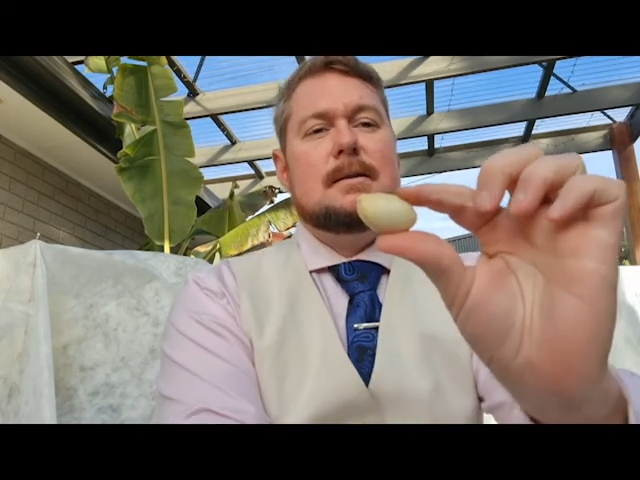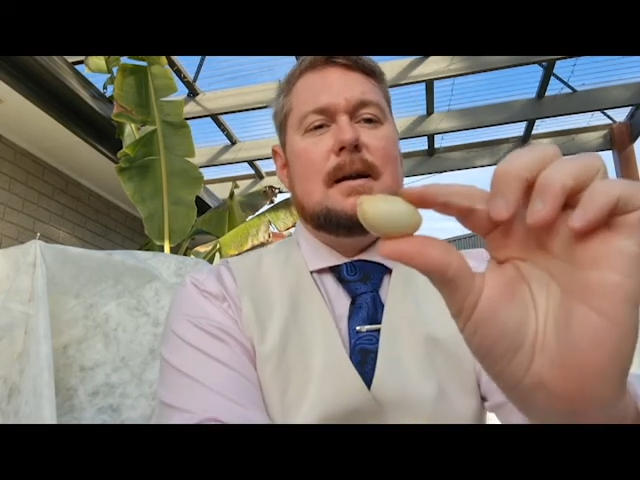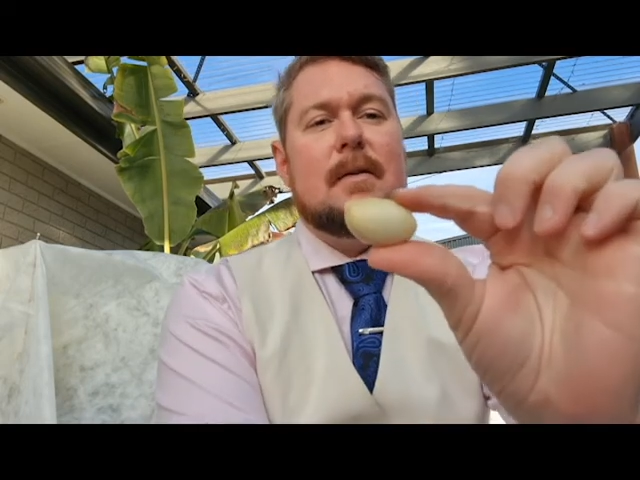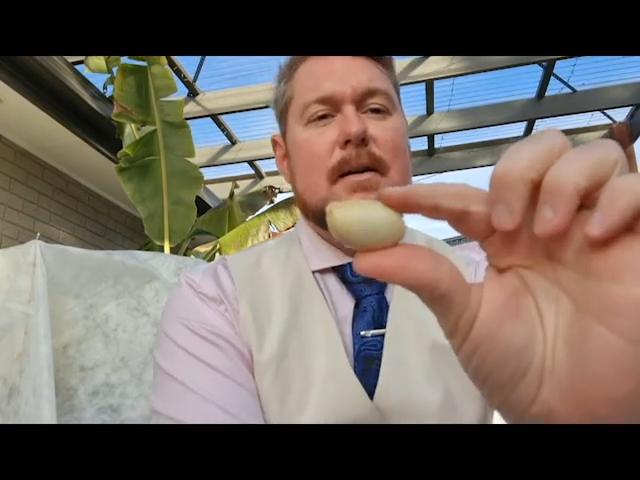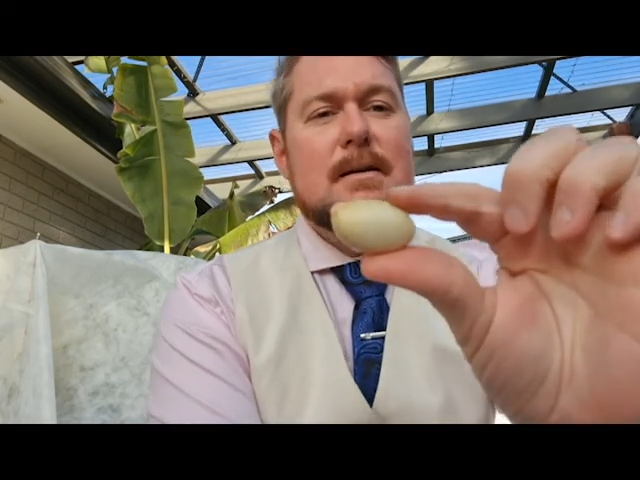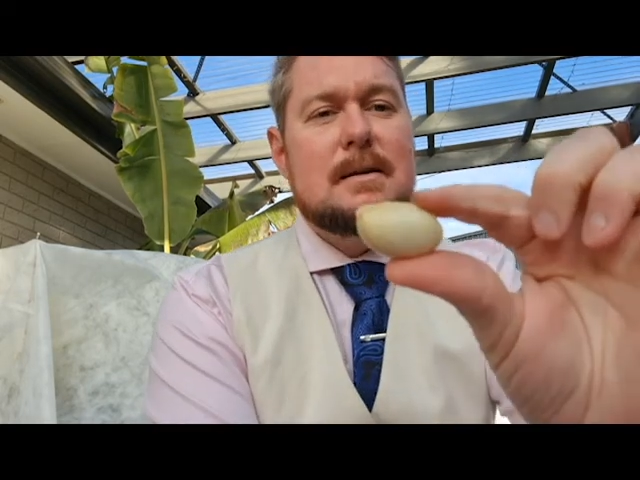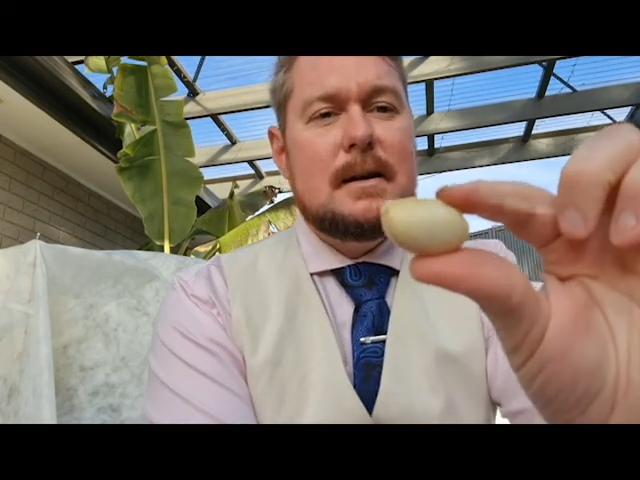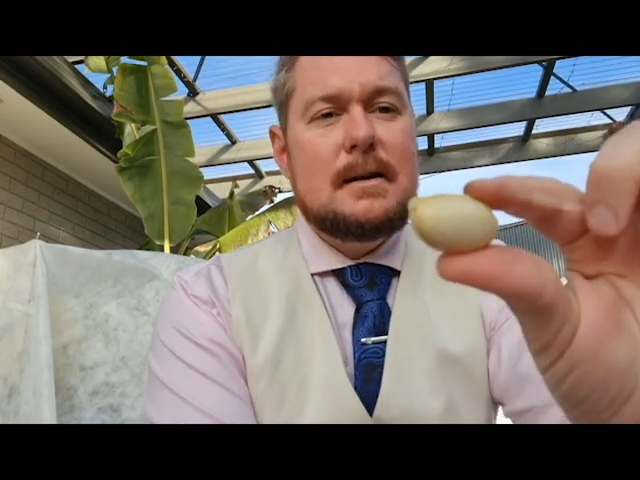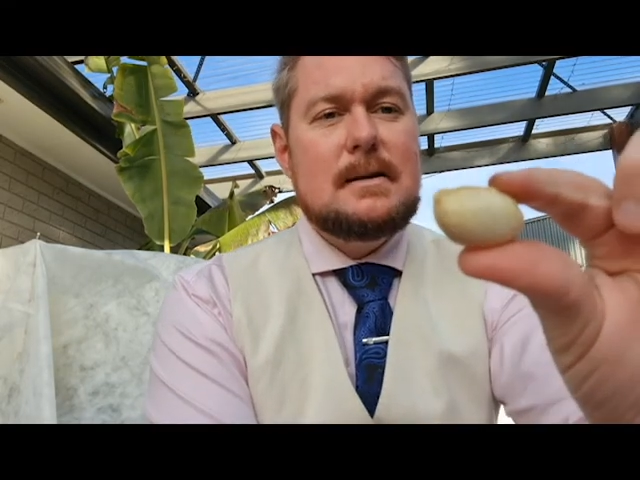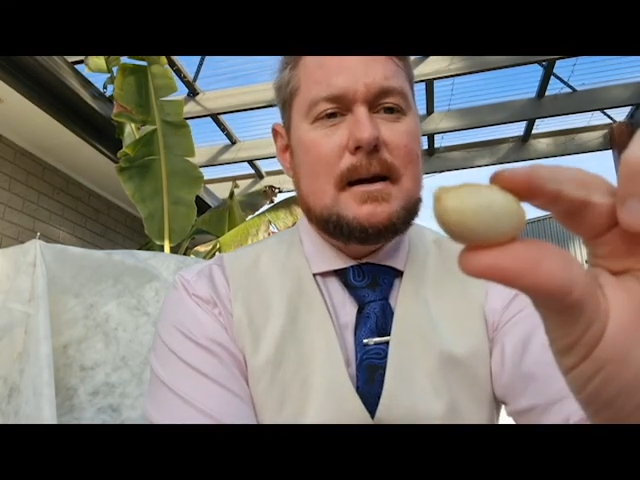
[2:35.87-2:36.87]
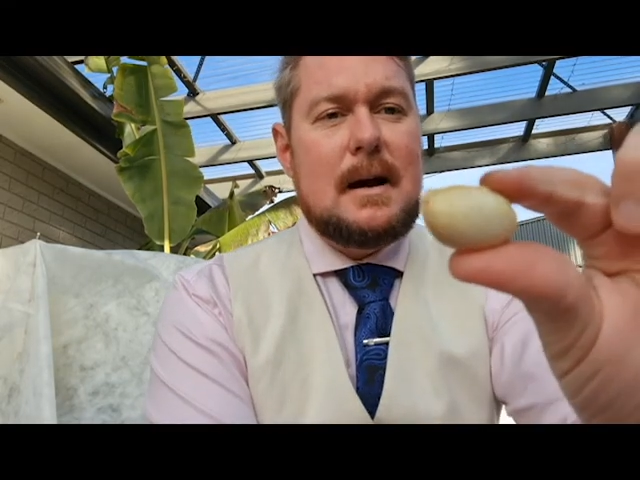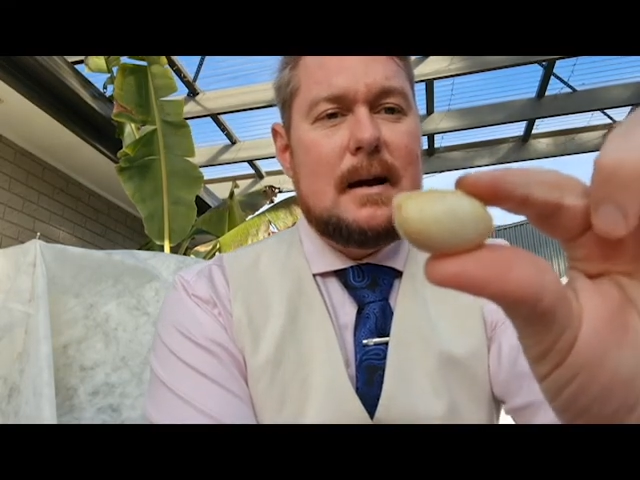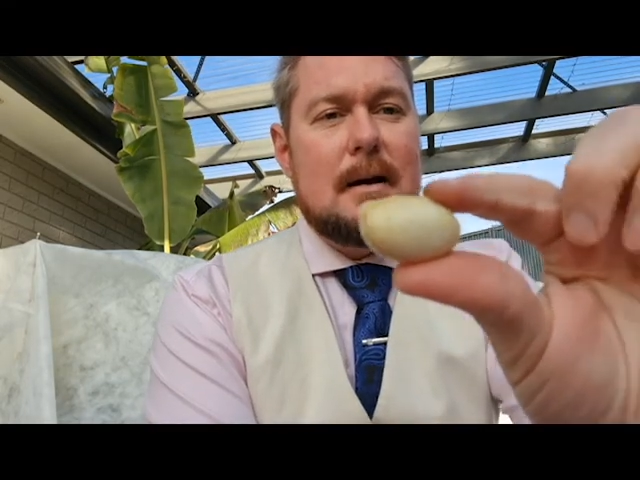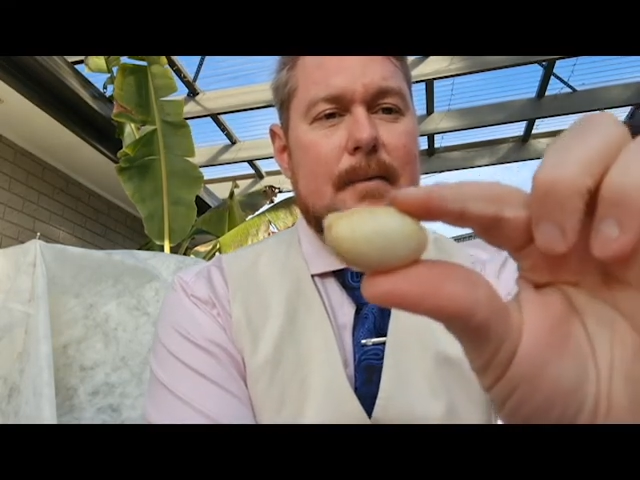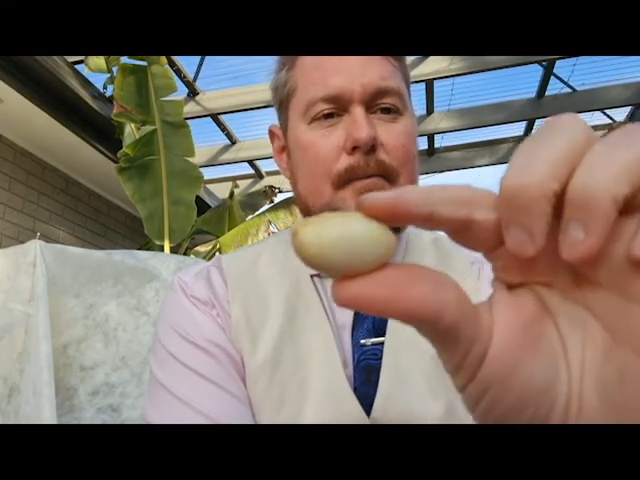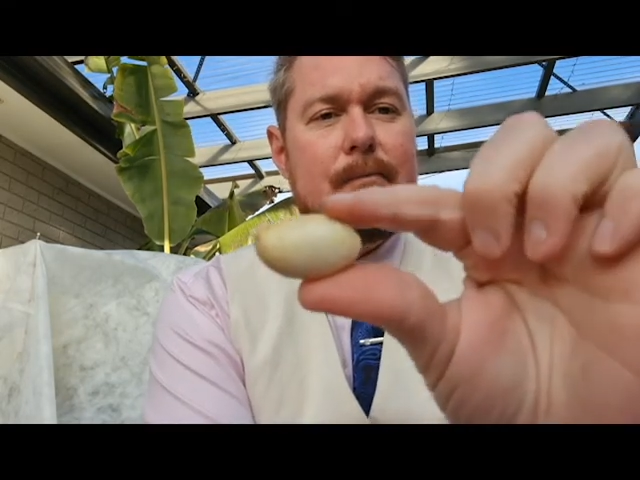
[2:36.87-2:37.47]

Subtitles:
Now these seeds are